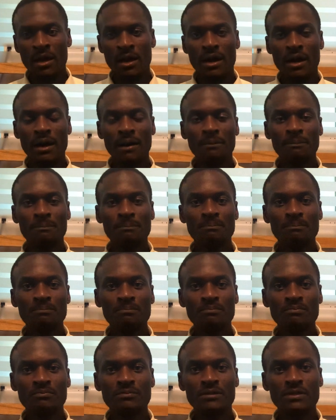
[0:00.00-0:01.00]

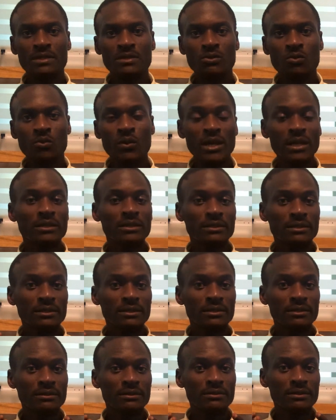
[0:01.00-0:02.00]
Well,
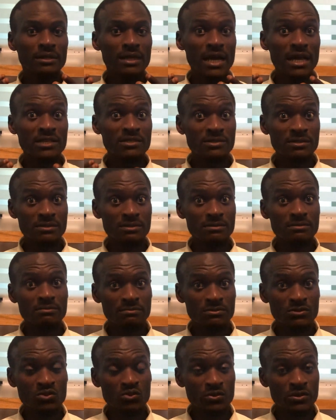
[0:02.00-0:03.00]
as
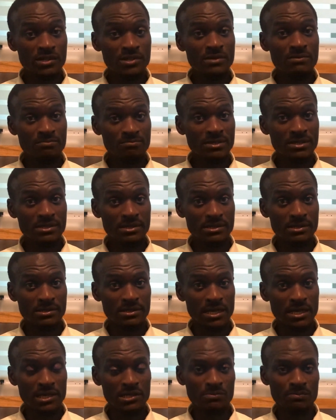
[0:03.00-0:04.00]
tourism business
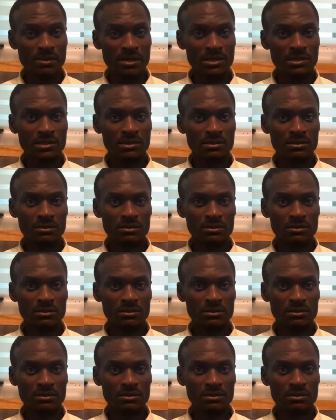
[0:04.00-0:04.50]
expert,